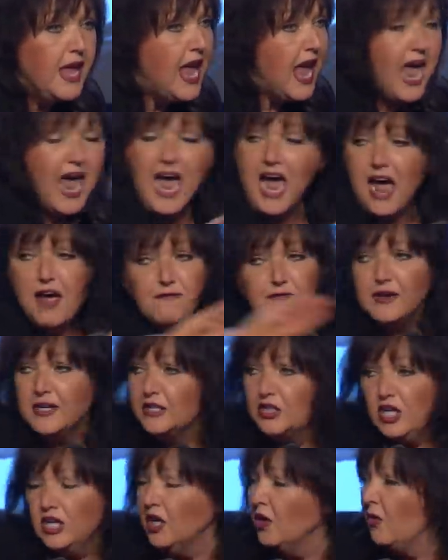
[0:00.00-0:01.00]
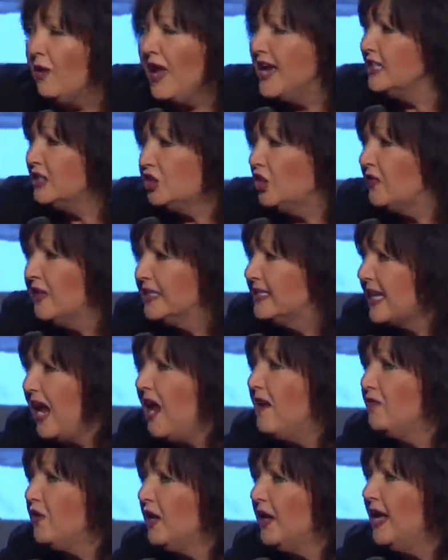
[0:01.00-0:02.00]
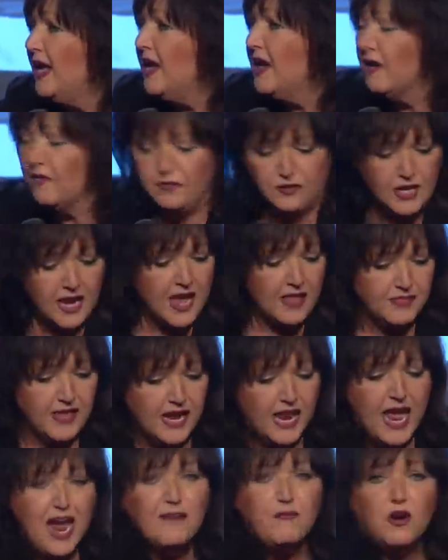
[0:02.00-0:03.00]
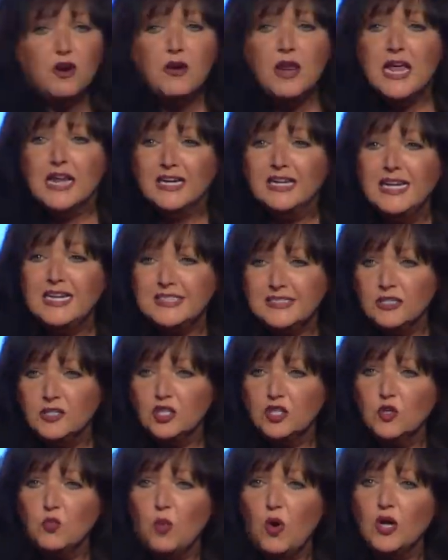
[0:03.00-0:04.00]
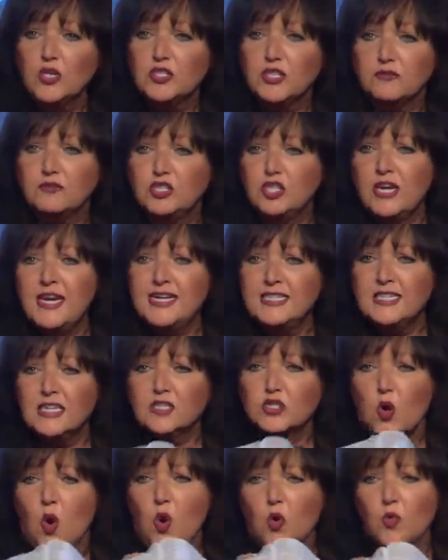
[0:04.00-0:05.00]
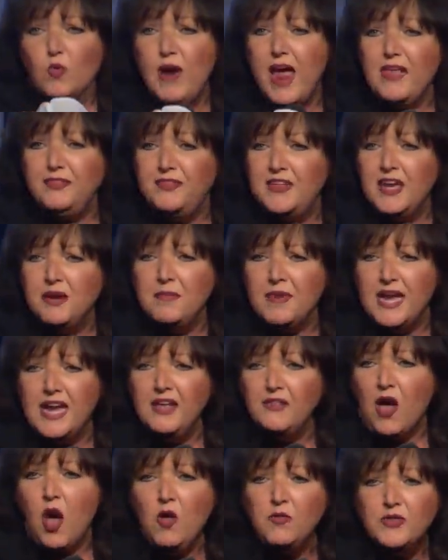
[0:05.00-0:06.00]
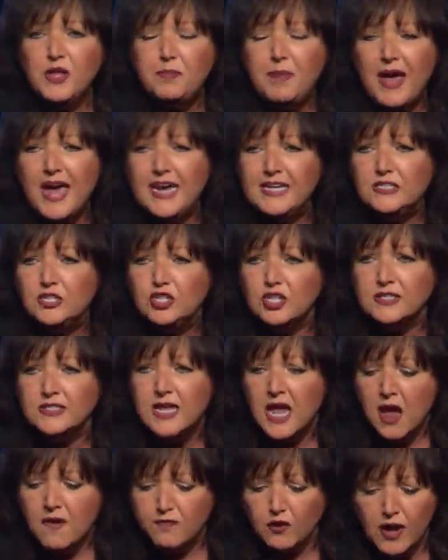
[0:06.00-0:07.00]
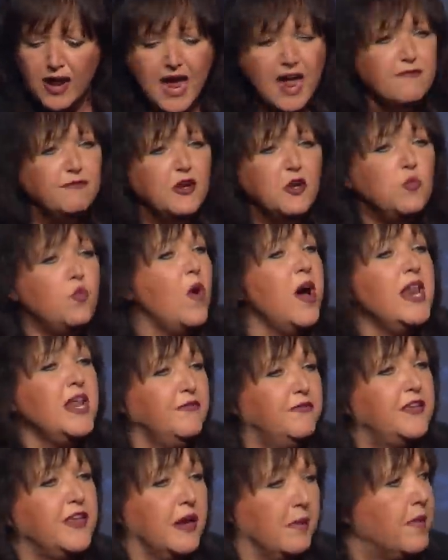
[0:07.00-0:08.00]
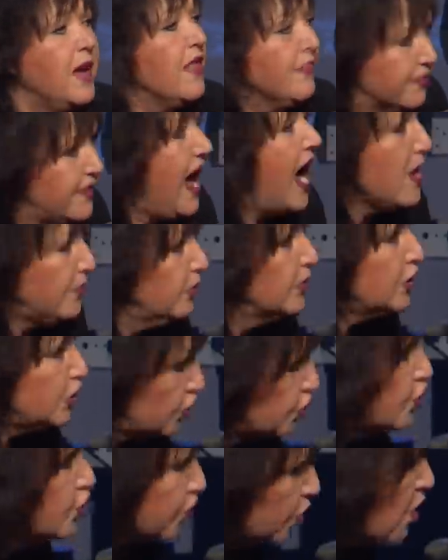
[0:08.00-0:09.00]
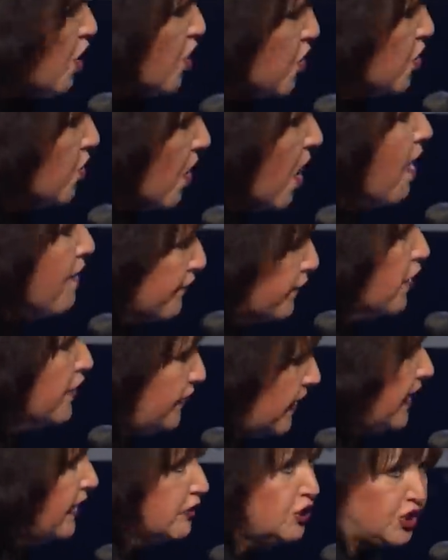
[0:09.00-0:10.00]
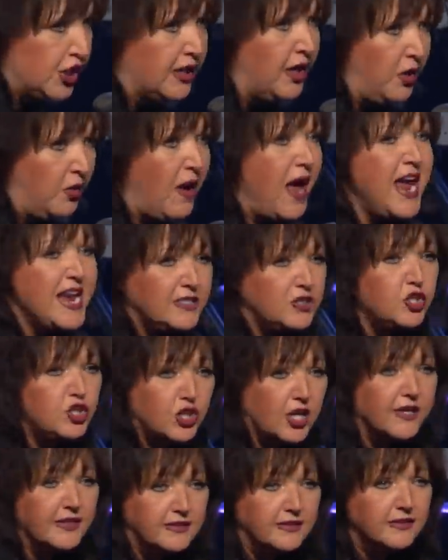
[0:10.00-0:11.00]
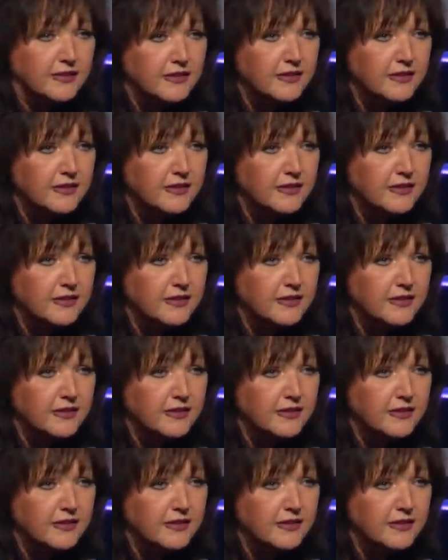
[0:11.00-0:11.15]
Every generation that's ever lived, that ever listened to the words of Jesus or read them on the pages, for every one of them, that was true for their generation.